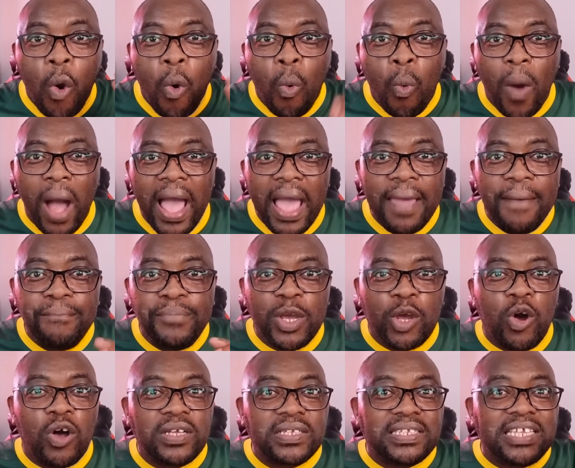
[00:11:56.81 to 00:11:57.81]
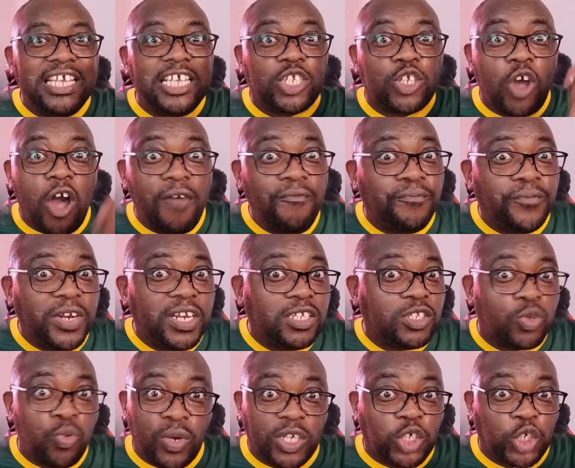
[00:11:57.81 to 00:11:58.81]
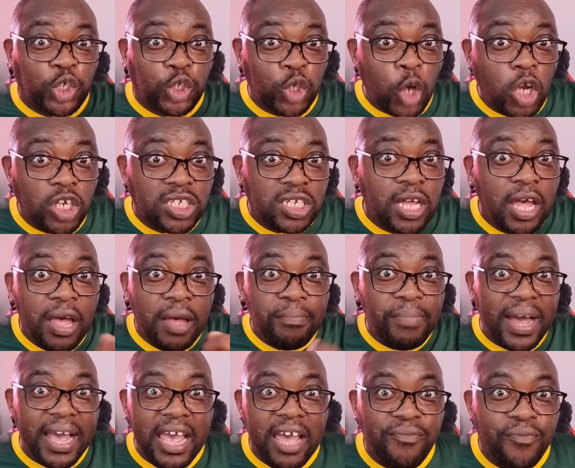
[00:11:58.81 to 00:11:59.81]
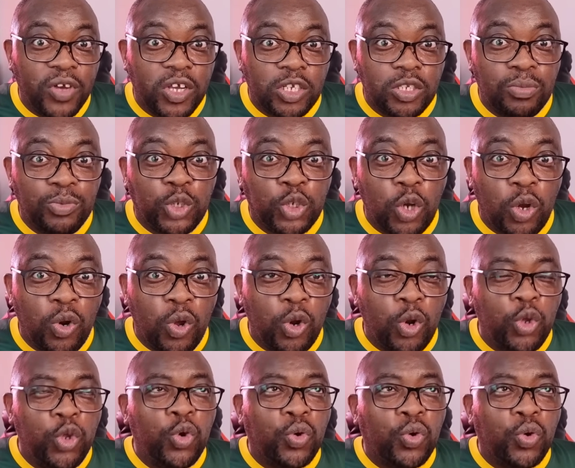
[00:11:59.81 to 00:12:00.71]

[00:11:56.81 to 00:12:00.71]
Why? Because his confidence was shot by Advocate Mshololo.